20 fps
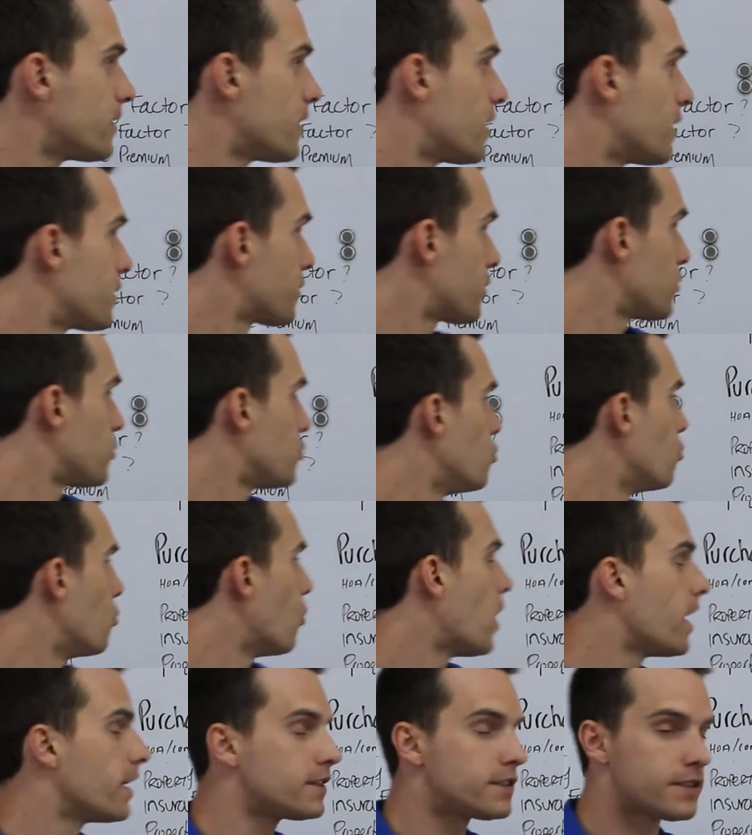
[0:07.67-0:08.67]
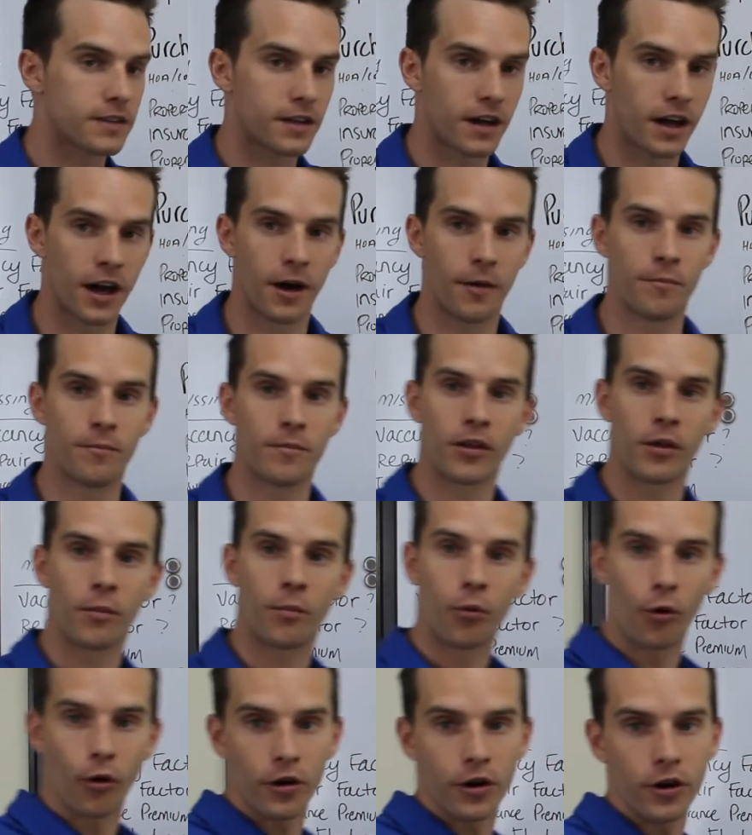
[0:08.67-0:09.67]
in the US. On the
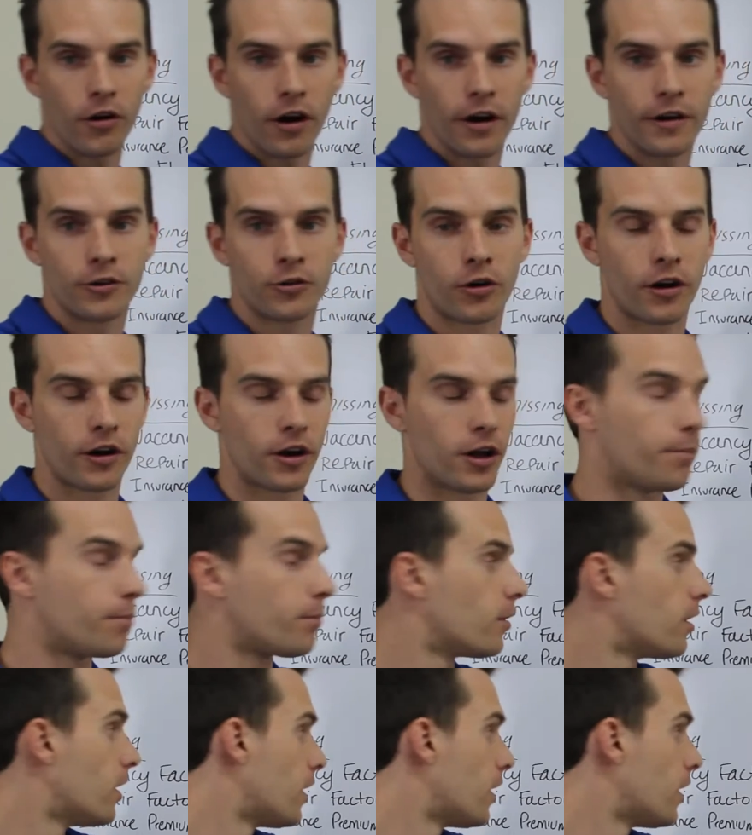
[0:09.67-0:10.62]
board here I've drawn up